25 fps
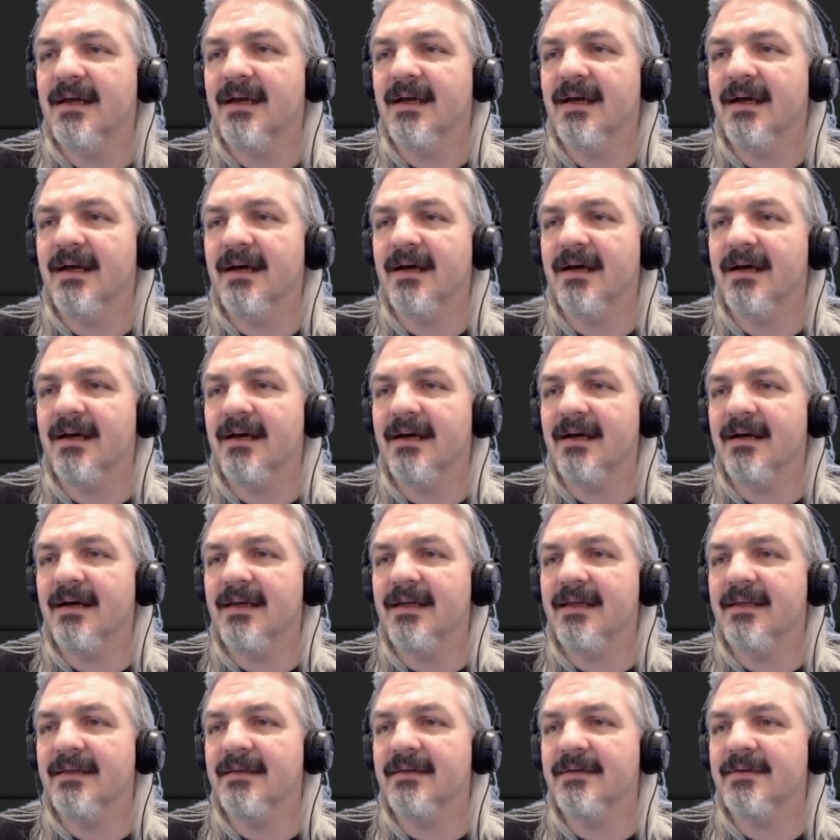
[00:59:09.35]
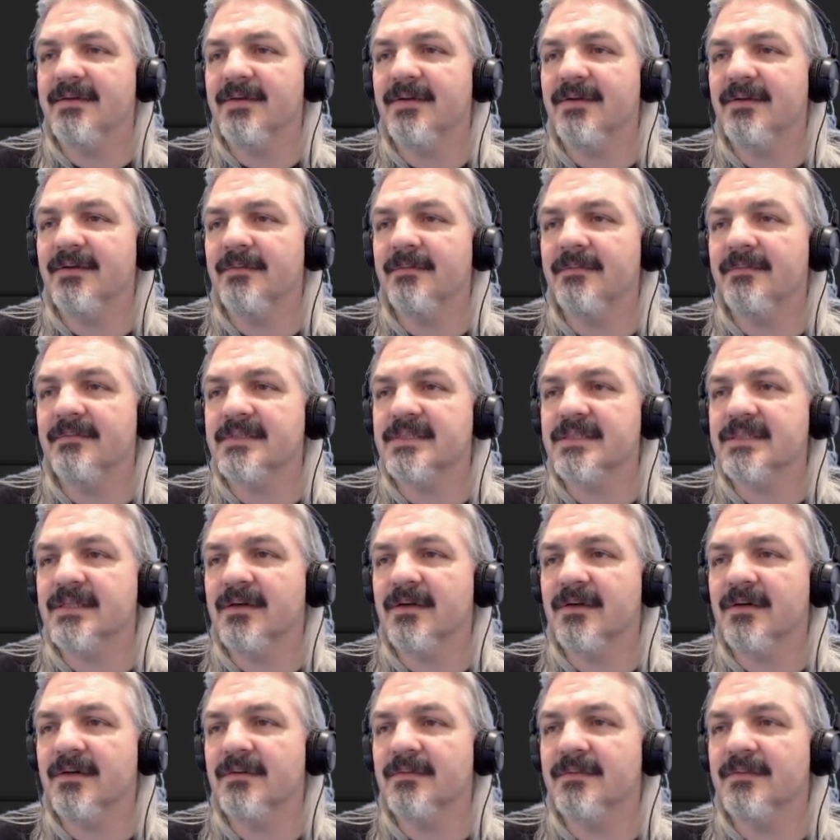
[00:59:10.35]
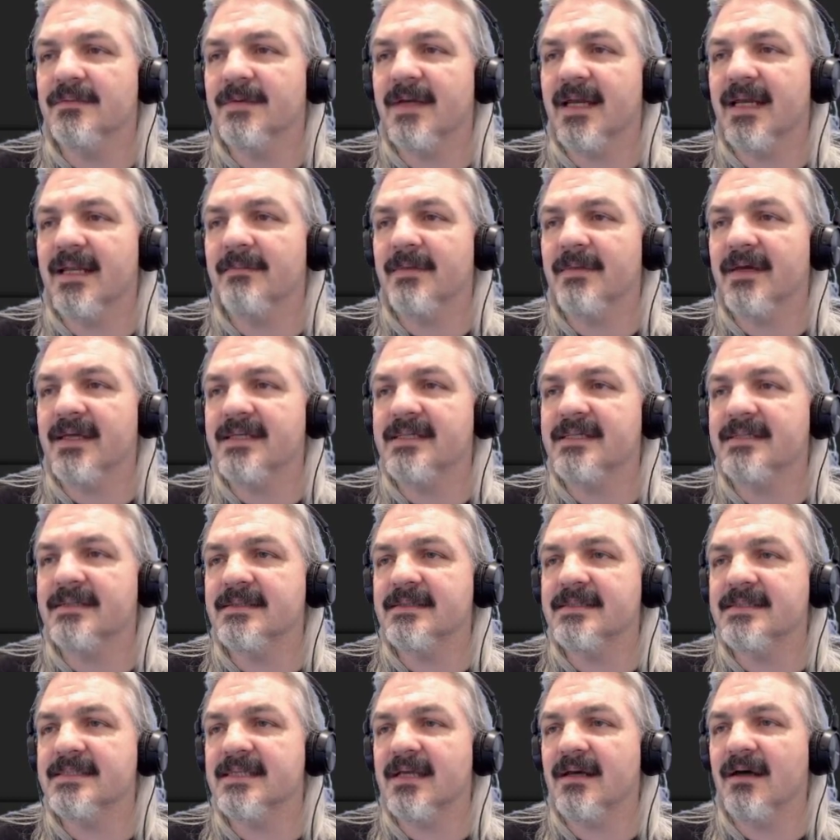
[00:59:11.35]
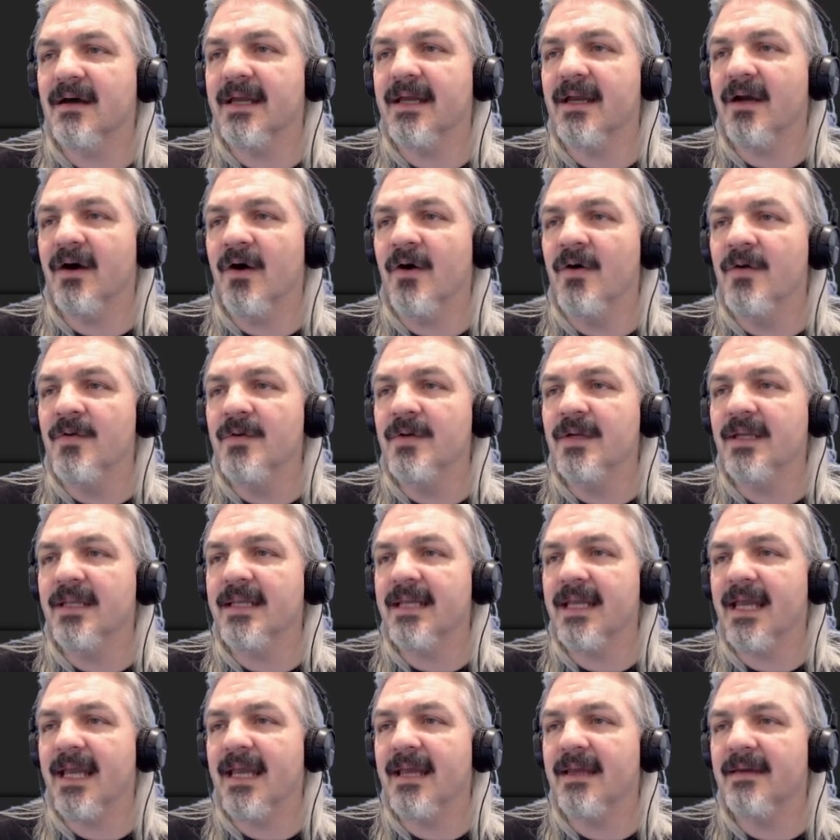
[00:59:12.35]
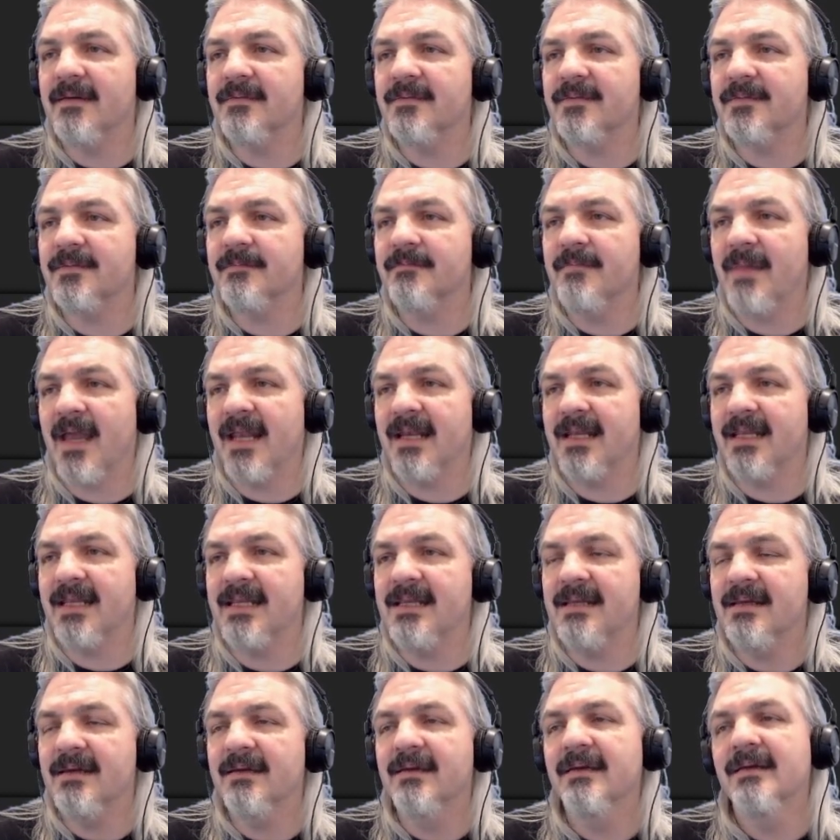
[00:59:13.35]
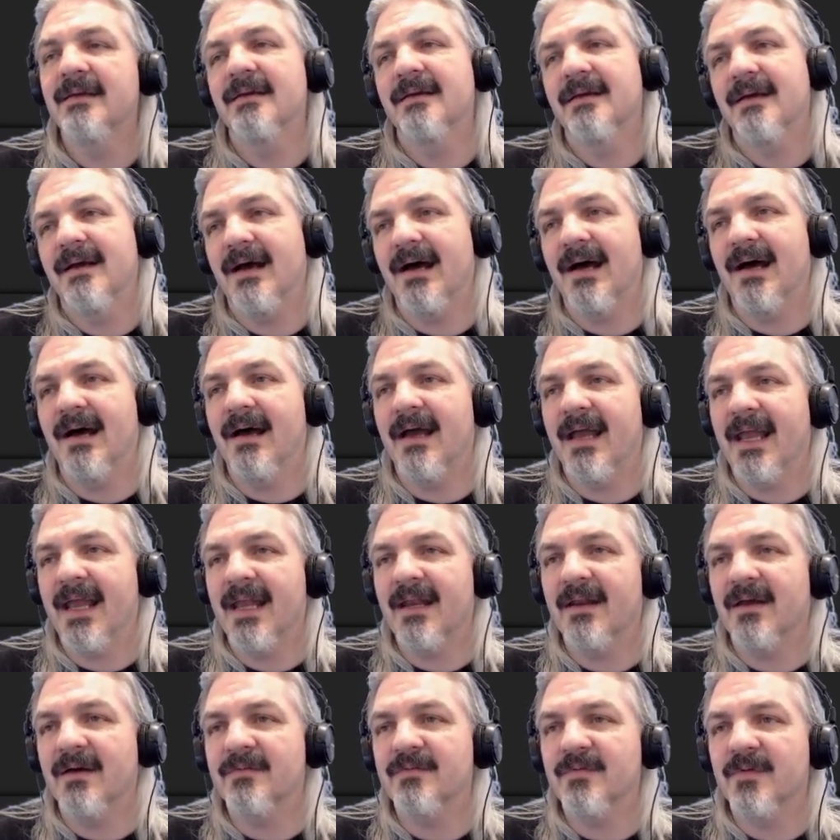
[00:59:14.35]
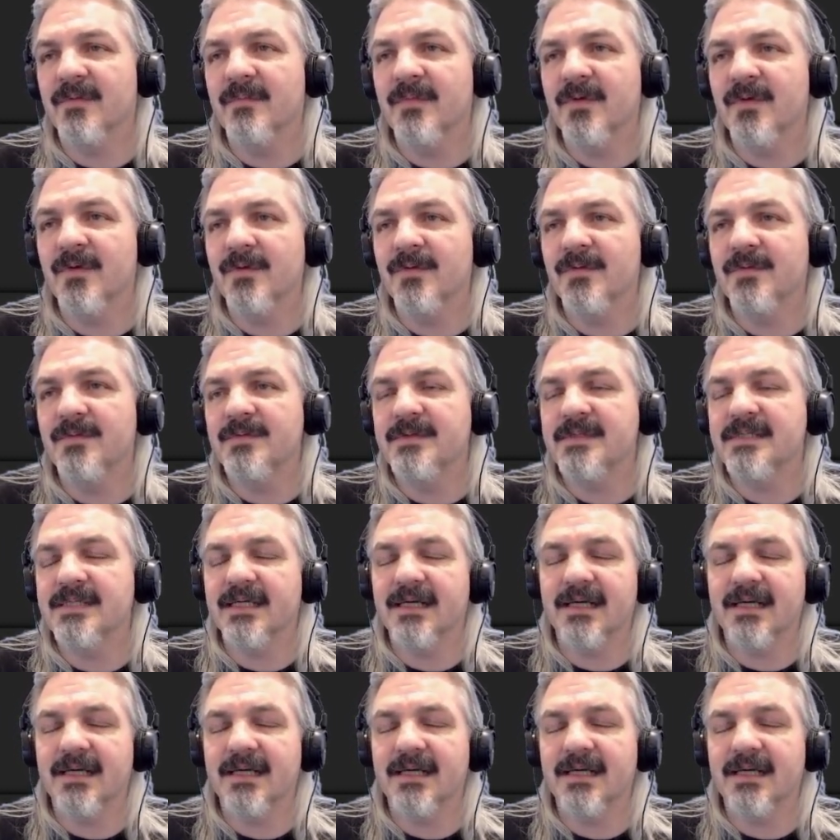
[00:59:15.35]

In terms of animations, I only have Manny, and I've removed